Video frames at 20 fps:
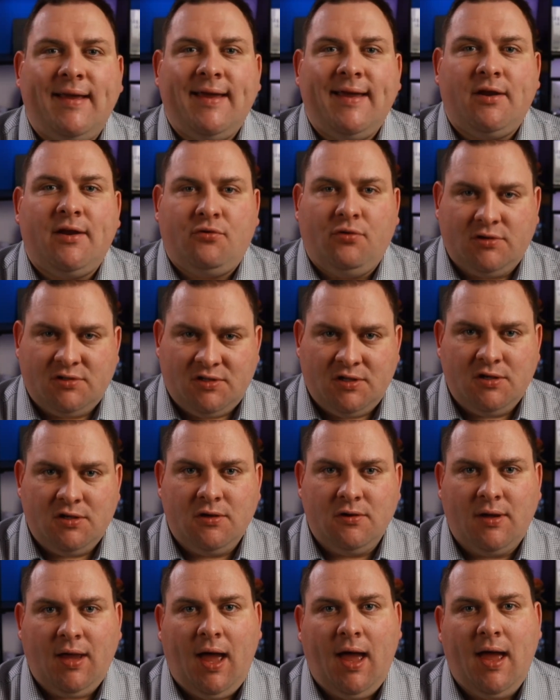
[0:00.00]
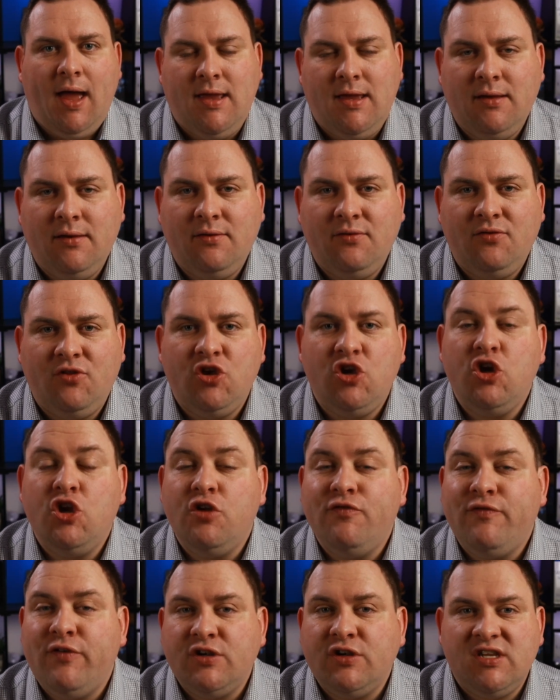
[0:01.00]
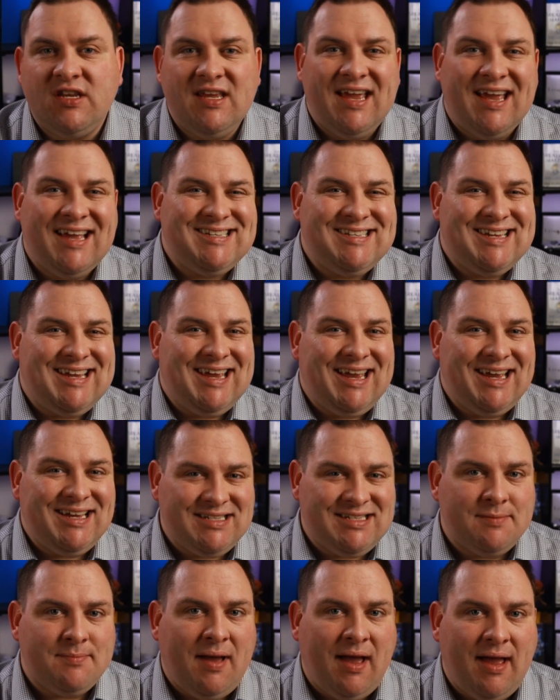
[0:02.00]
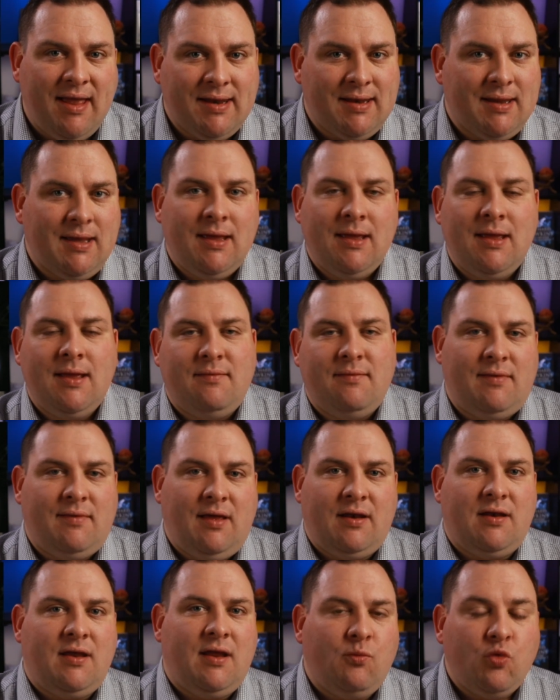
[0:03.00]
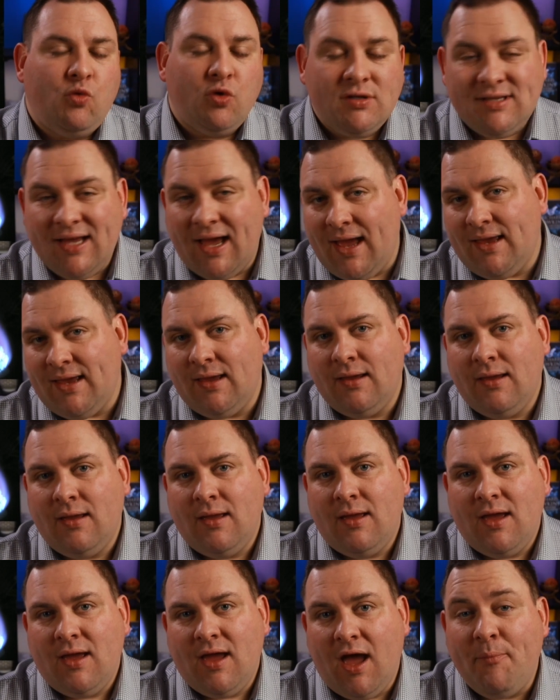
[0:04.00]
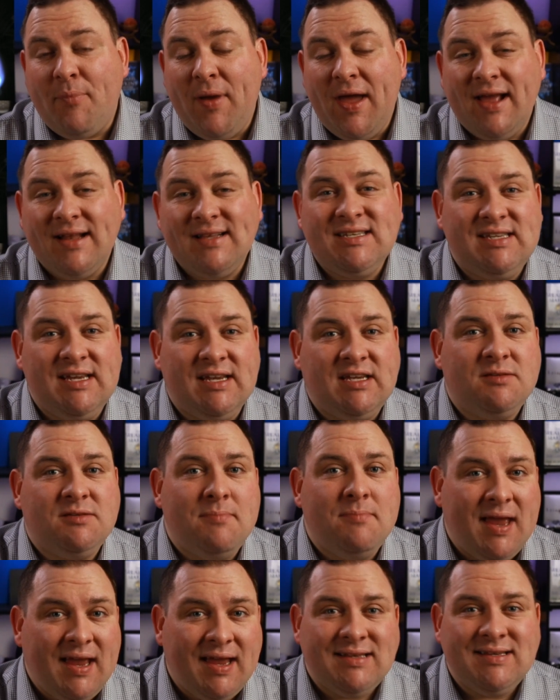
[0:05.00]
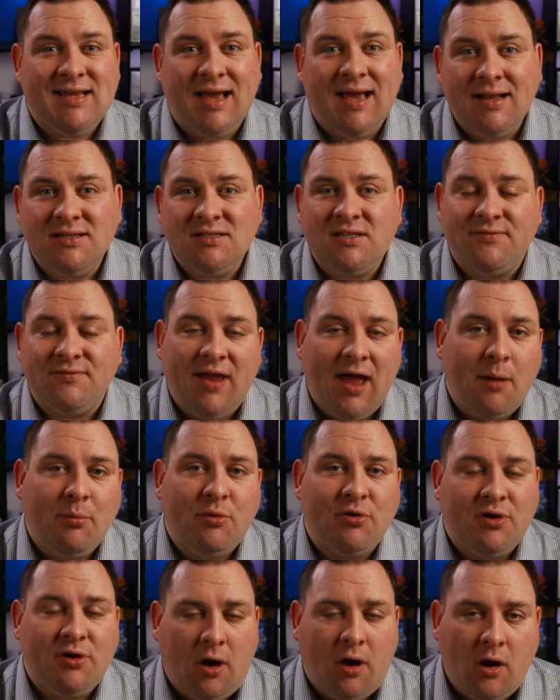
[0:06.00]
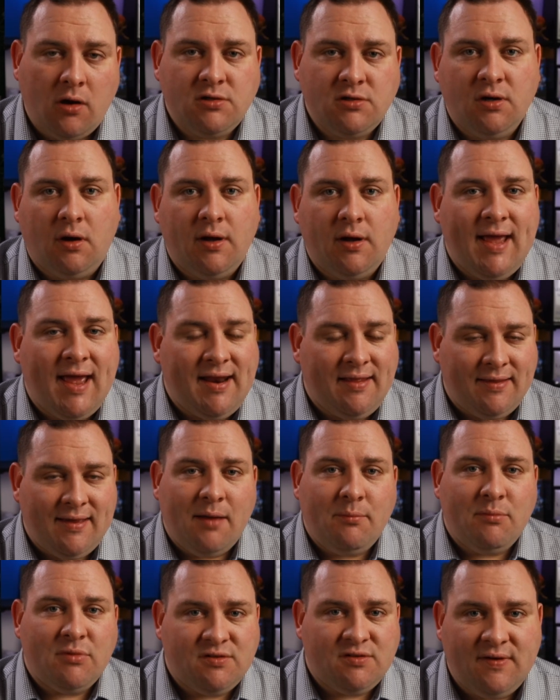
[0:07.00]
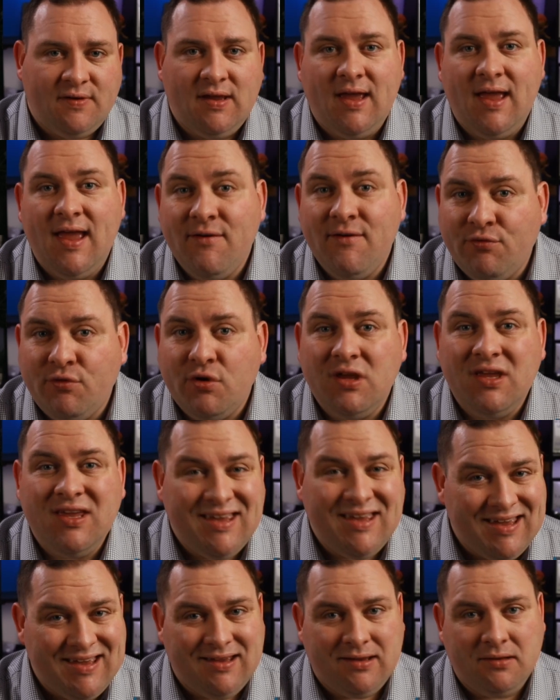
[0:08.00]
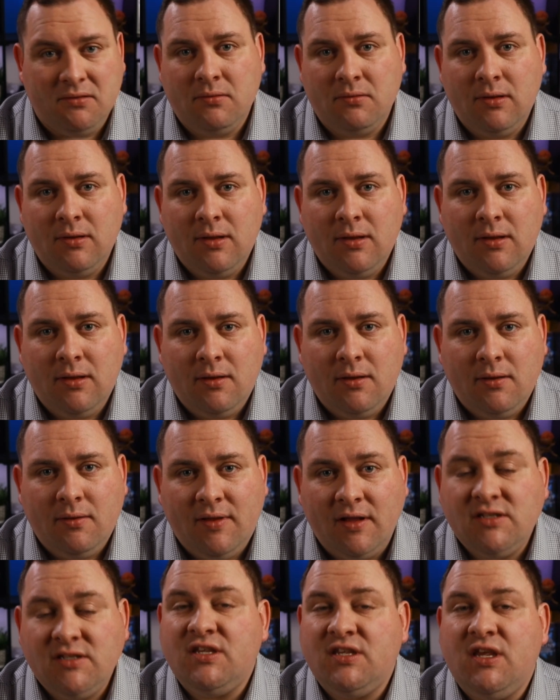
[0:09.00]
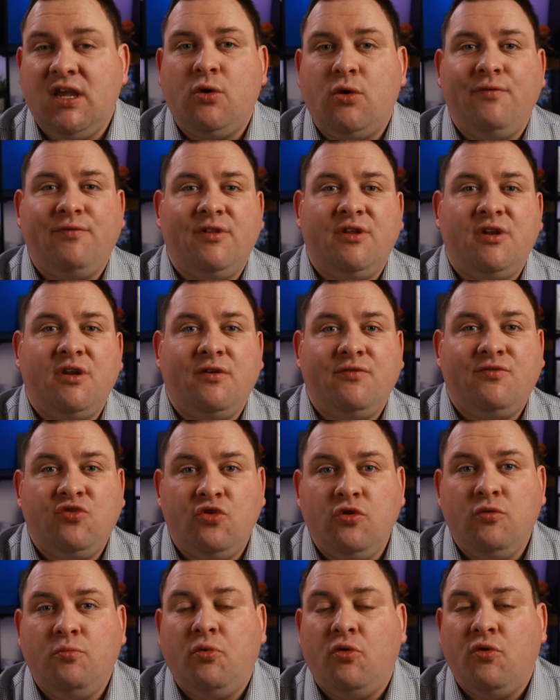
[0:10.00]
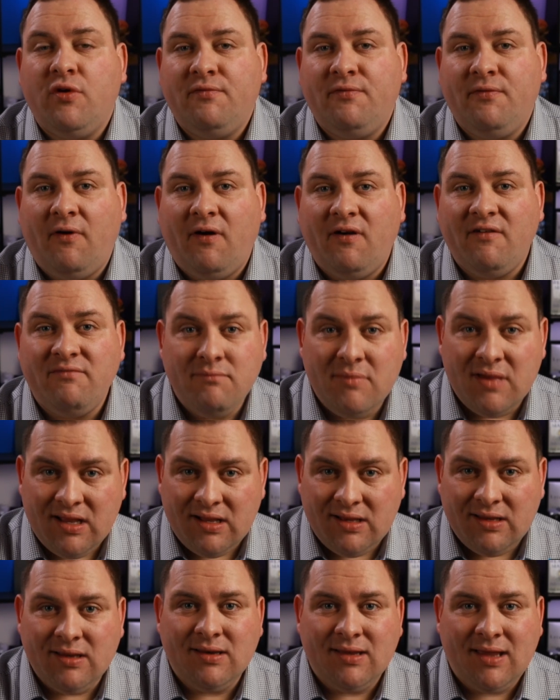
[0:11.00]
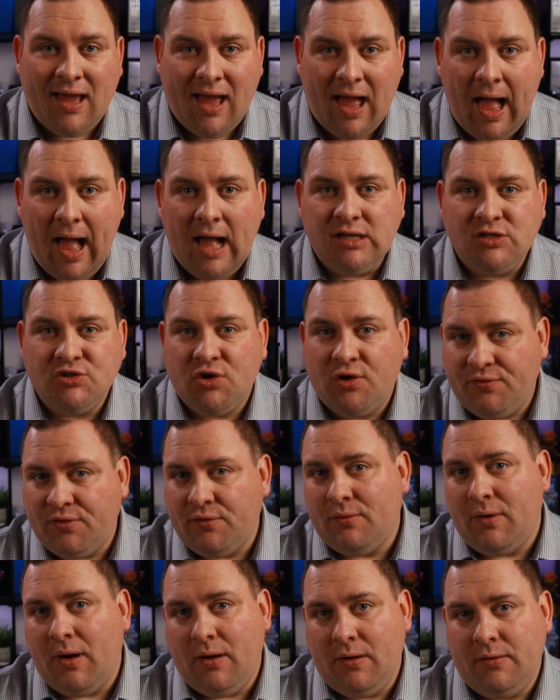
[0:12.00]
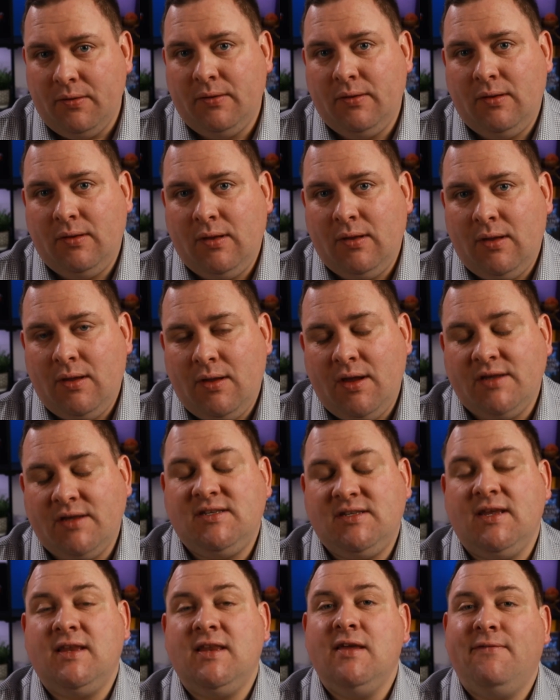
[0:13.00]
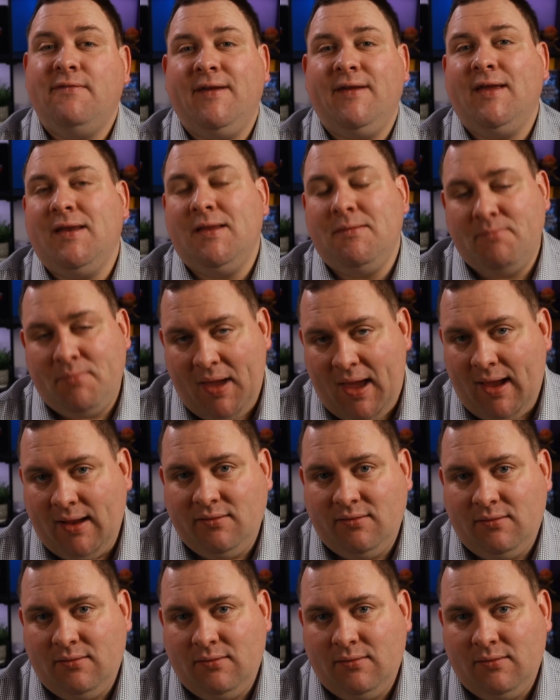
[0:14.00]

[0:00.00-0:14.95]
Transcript: out across the UK, the university has estimated that it would take about 6 megatons of carbon dioxide out of the atmosphere every year. That's the equivalent of 2.5 million cars off the road. A significant impact.